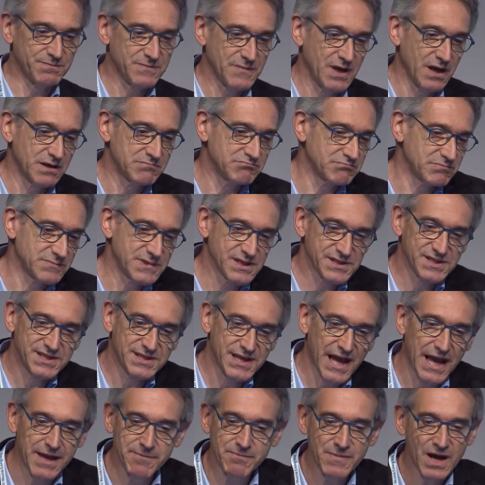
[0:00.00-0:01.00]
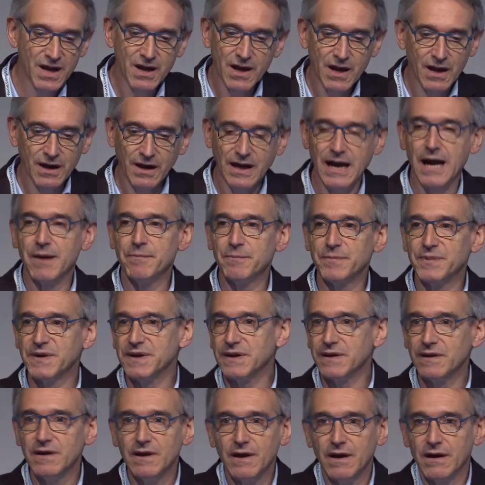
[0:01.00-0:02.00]
And the same can
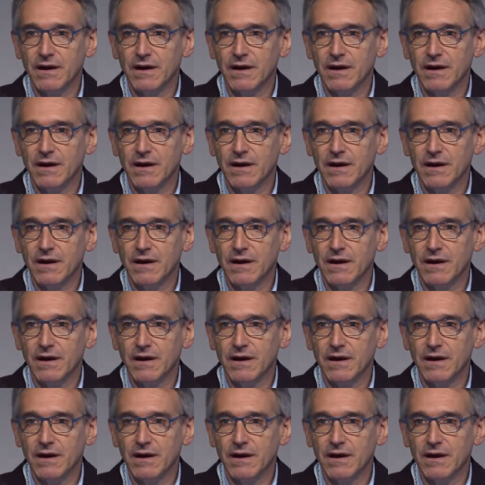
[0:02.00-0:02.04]
be